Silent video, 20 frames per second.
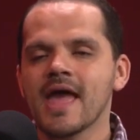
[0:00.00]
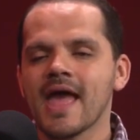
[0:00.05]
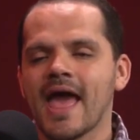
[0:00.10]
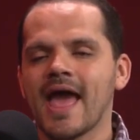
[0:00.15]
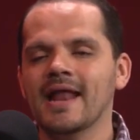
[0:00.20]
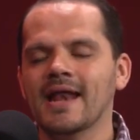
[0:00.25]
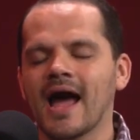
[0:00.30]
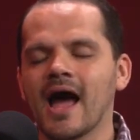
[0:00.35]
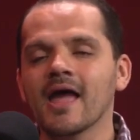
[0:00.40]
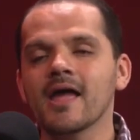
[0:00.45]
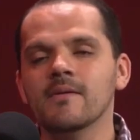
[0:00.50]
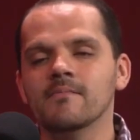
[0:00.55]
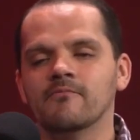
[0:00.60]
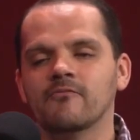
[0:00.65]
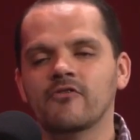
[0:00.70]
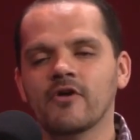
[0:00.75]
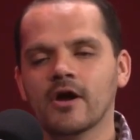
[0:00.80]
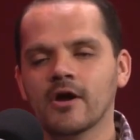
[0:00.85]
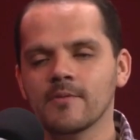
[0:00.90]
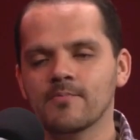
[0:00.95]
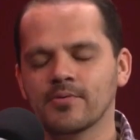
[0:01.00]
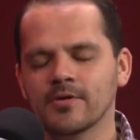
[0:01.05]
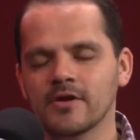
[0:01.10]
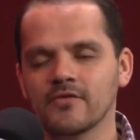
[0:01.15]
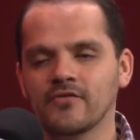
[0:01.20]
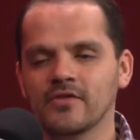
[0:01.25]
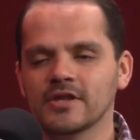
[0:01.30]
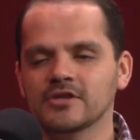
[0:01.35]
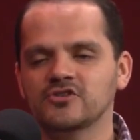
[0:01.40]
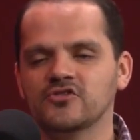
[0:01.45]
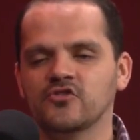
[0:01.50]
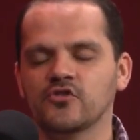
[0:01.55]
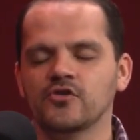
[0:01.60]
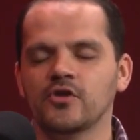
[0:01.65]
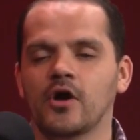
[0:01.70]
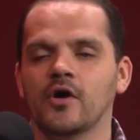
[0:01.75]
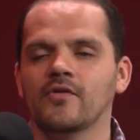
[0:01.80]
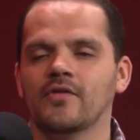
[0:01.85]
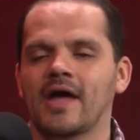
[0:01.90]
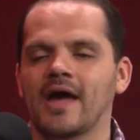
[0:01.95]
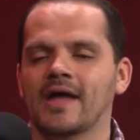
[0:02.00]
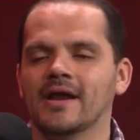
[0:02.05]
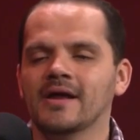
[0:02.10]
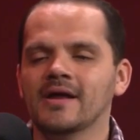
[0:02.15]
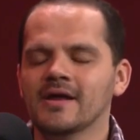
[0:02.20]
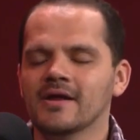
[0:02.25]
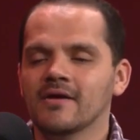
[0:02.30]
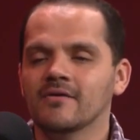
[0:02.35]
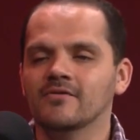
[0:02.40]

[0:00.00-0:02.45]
And I am very privileged to know that